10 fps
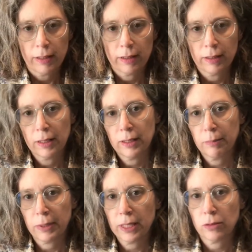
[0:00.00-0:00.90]
The
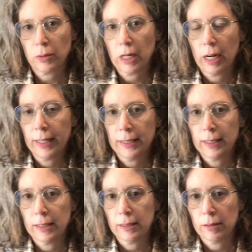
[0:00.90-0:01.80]
place where I
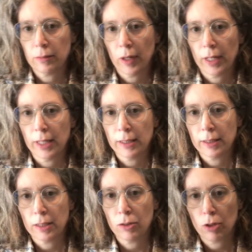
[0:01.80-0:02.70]
tend to run into
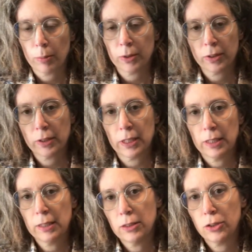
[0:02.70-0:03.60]
troubles
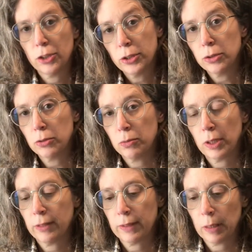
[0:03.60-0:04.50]
is two. One
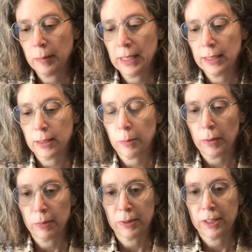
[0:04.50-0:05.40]
of them is a
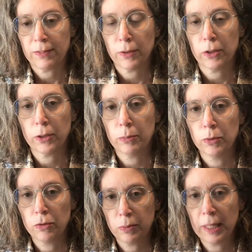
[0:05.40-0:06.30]
purposeful
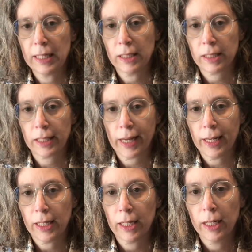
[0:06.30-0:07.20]
movement,
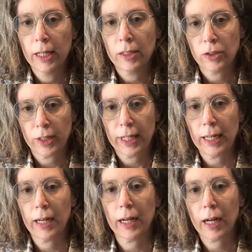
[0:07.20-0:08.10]
like drinking
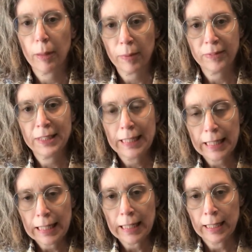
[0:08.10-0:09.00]
a cup of
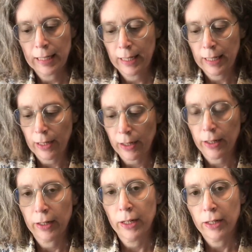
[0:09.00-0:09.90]
tea here.
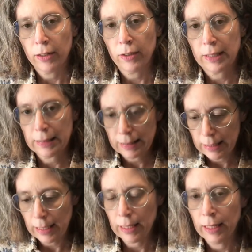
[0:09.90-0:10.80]
You can
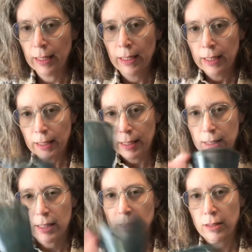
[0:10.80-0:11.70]
see this
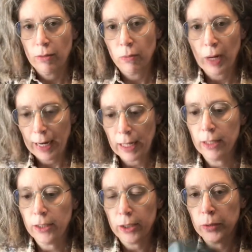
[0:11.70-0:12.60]
is what I can
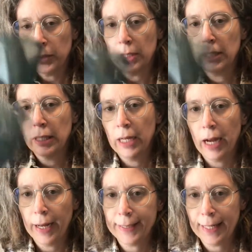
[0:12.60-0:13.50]
do
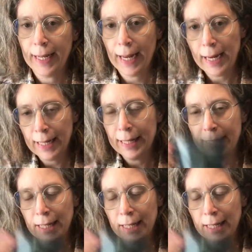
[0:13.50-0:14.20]
unaided.